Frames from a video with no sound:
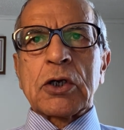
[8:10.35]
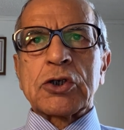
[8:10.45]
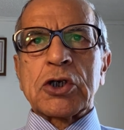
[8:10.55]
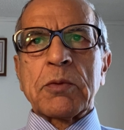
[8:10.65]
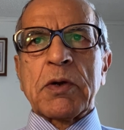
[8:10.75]

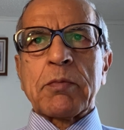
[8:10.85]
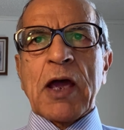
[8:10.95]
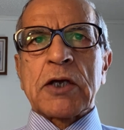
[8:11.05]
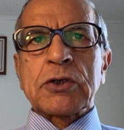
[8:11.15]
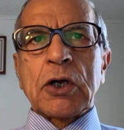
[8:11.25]
German
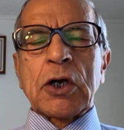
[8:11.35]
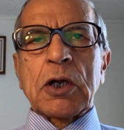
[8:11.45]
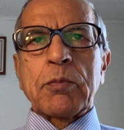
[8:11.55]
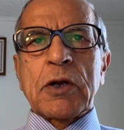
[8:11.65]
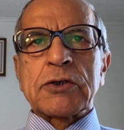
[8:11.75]

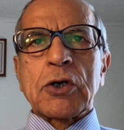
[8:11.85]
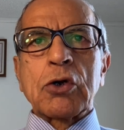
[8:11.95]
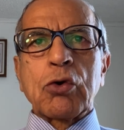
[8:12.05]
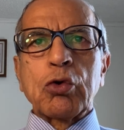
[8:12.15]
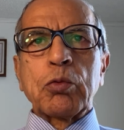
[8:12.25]
masquerader
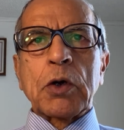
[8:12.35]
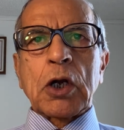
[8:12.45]
President Truman